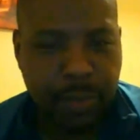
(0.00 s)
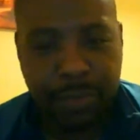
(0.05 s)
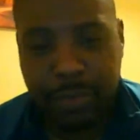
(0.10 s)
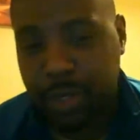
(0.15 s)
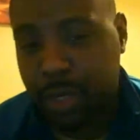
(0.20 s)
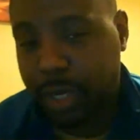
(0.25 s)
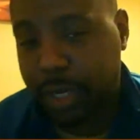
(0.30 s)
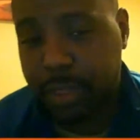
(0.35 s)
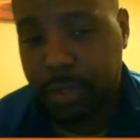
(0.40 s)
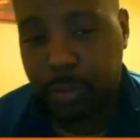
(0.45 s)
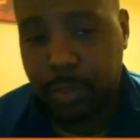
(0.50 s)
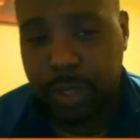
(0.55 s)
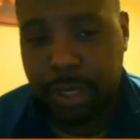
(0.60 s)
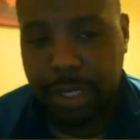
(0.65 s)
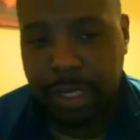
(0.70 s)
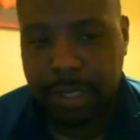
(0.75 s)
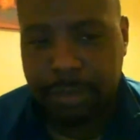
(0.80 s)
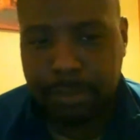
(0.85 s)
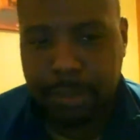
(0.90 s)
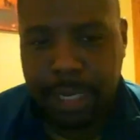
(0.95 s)
Wherever you are in the
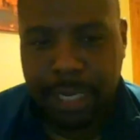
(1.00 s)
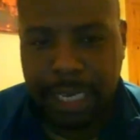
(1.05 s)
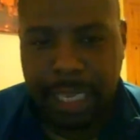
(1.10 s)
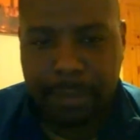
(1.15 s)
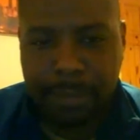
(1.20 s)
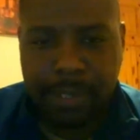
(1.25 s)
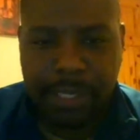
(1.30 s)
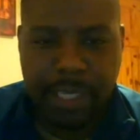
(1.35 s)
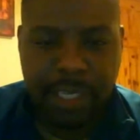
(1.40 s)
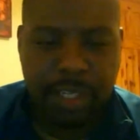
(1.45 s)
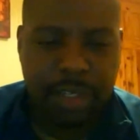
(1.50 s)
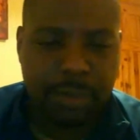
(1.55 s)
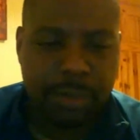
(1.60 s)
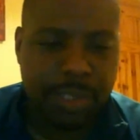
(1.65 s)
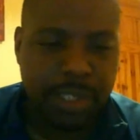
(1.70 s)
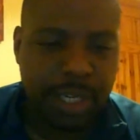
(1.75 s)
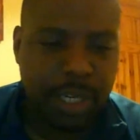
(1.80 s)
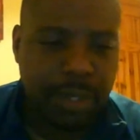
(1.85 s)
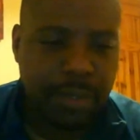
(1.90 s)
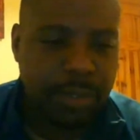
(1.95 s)
world, my name is Ingram
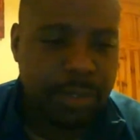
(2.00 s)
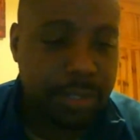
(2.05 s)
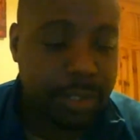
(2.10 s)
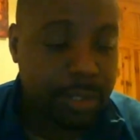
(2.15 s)
Jones,